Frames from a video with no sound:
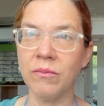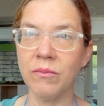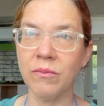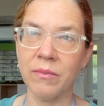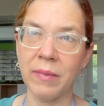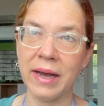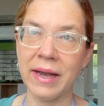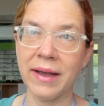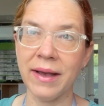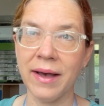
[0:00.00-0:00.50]

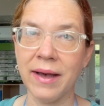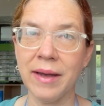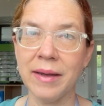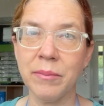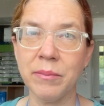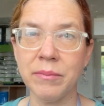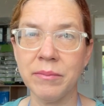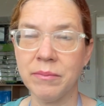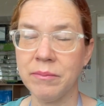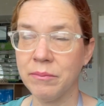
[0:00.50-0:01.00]
my guy,
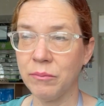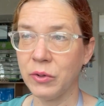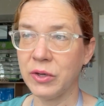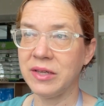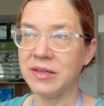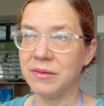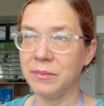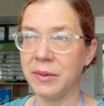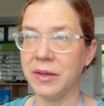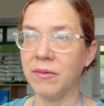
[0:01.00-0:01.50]

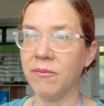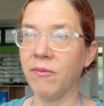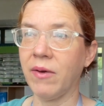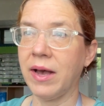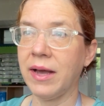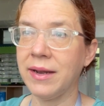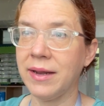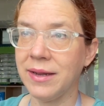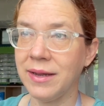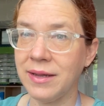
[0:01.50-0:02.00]
Brent's been
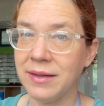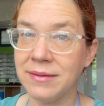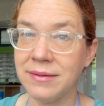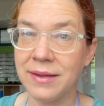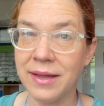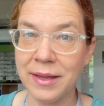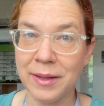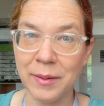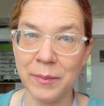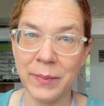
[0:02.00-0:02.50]
invited and he's
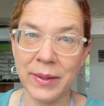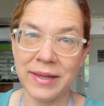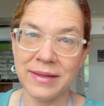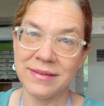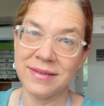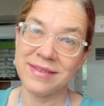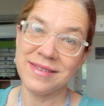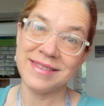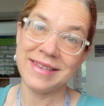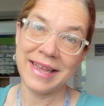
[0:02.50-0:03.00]
taking me as
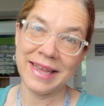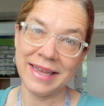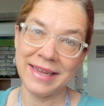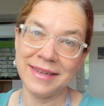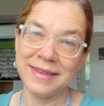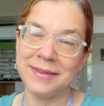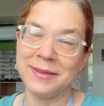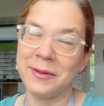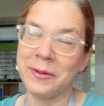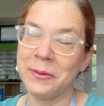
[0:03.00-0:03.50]
his date.
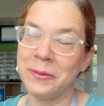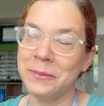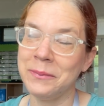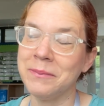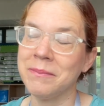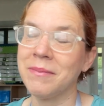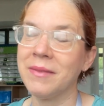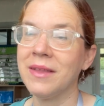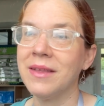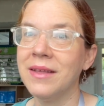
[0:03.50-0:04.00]

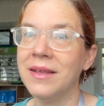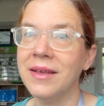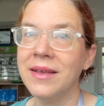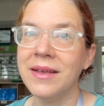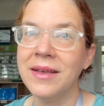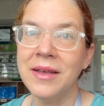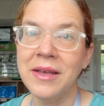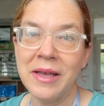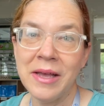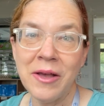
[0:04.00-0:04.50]
So.
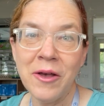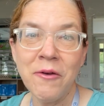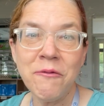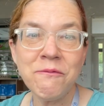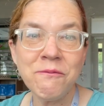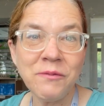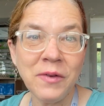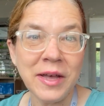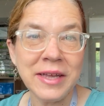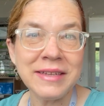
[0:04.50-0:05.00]

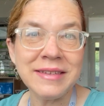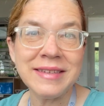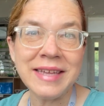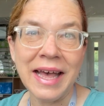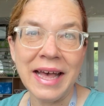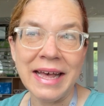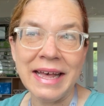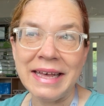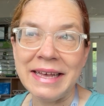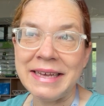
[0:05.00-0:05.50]
Fun
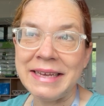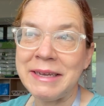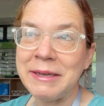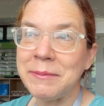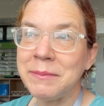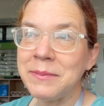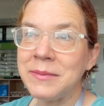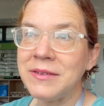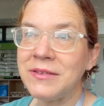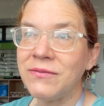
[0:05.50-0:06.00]

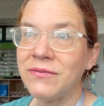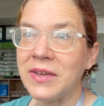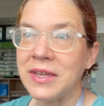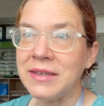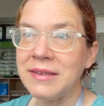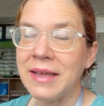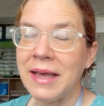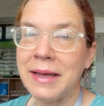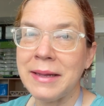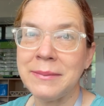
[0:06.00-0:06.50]
times, fun
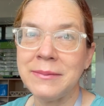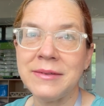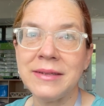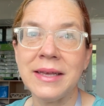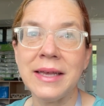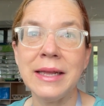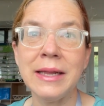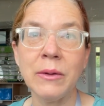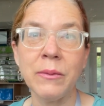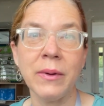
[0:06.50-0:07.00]
times.
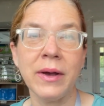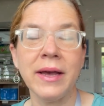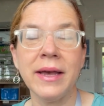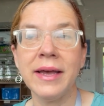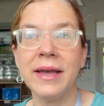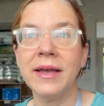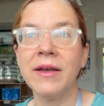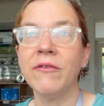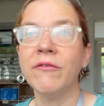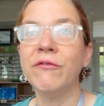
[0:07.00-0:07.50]

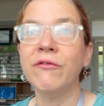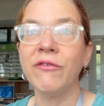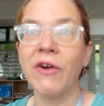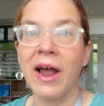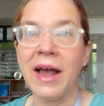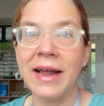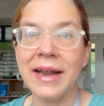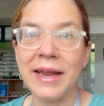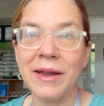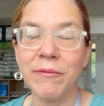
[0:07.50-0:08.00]
Anyway,
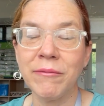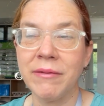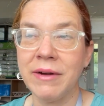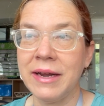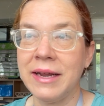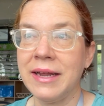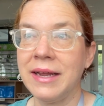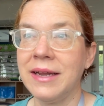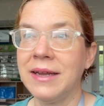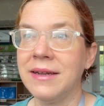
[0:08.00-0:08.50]
Friday
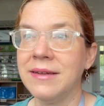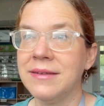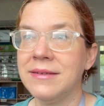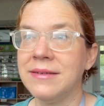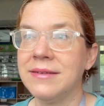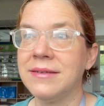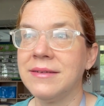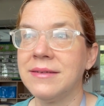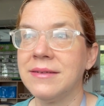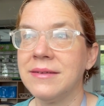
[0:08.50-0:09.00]
reads,
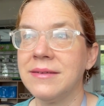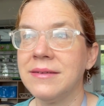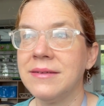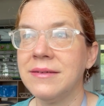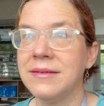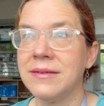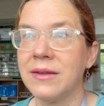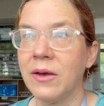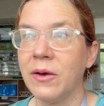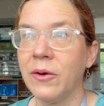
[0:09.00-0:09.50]

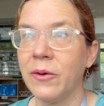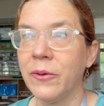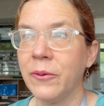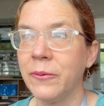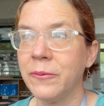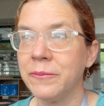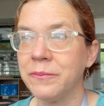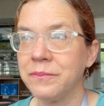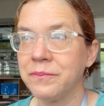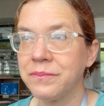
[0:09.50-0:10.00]

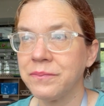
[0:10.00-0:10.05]
so